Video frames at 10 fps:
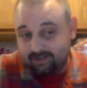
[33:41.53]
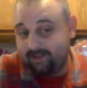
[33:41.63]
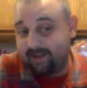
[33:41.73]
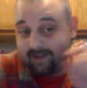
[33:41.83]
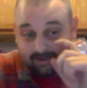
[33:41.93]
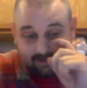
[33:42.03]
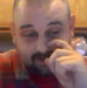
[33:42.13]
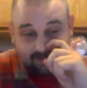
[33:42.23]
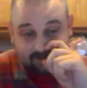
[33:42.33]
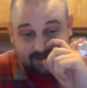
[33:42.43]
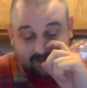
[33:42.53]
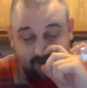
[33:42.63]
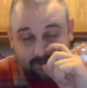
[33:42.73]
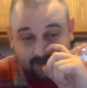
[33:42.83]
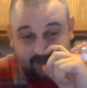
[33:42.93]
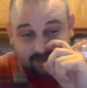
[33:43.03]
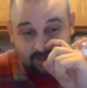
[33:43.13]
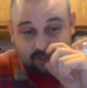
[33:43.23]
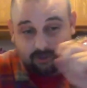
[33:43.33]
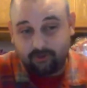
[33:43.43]
That could be a
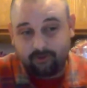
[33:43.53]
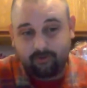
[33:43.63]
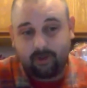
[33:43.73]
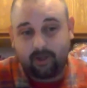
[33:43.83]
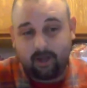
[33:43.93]
concern.